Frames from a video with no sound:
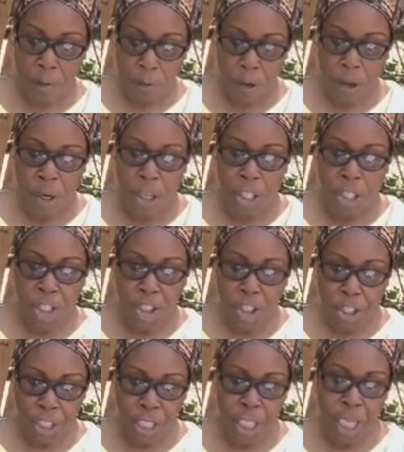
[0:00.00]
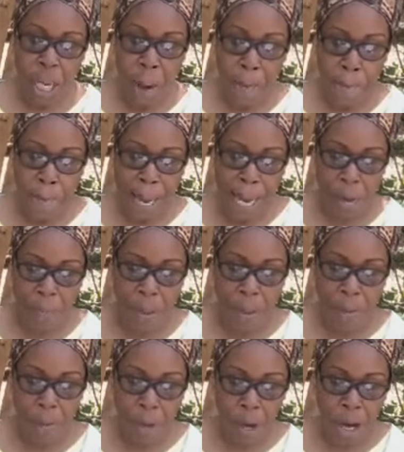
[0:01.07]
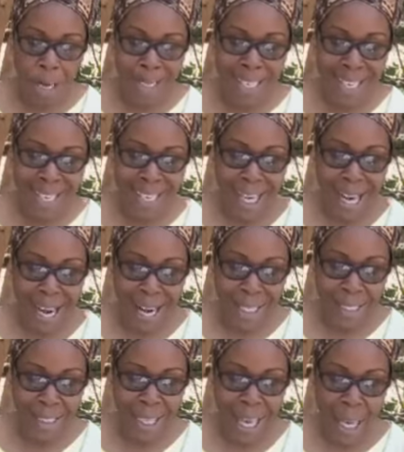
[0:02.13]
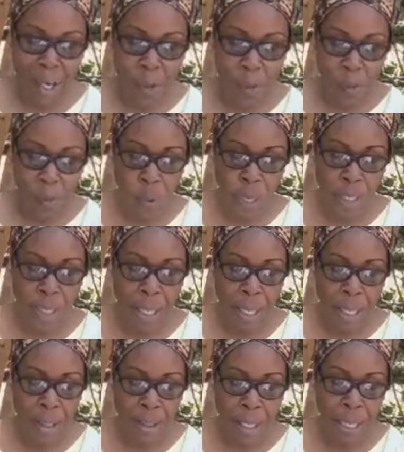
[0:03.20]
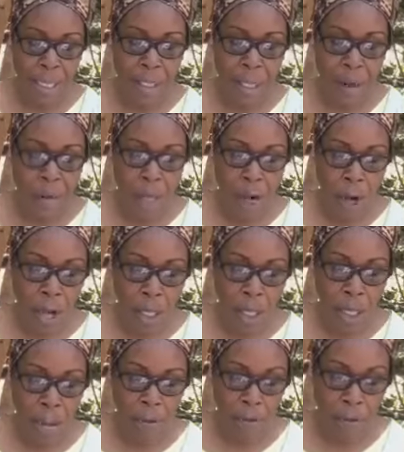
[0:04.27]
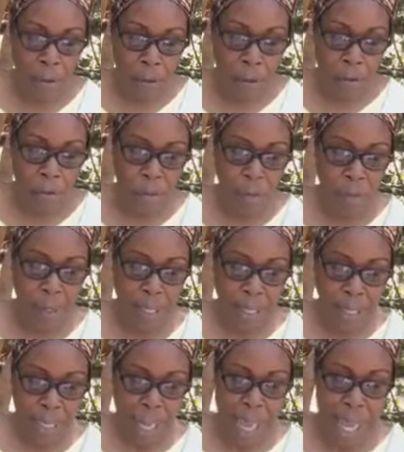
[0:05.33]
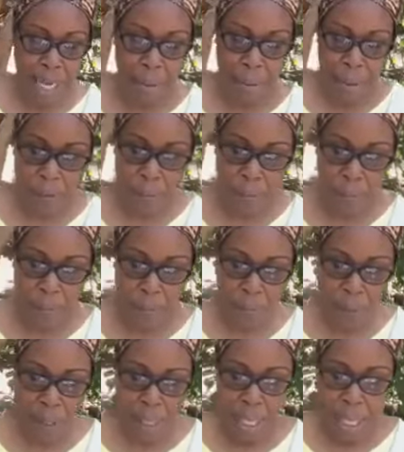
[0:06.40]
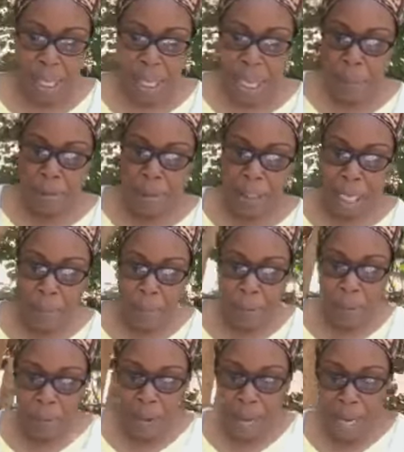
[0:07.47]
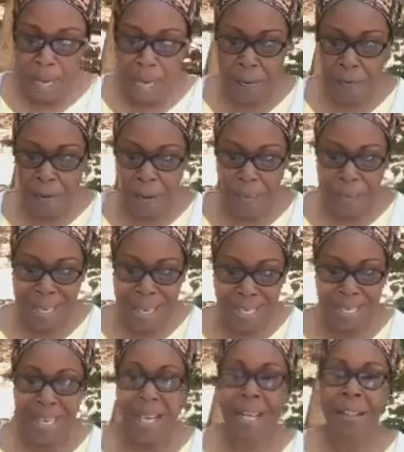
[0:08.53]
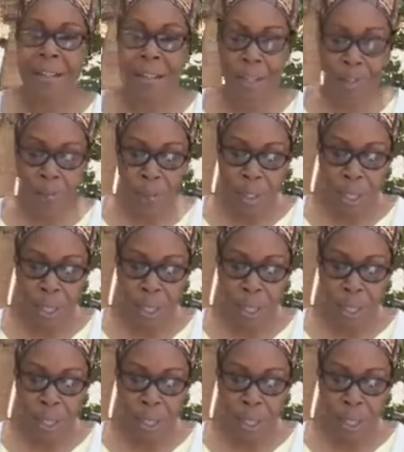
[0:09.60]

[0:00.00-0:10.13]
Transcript: for she might be brought in contact with this fallen foe, meaning the enemy, is separated from each other,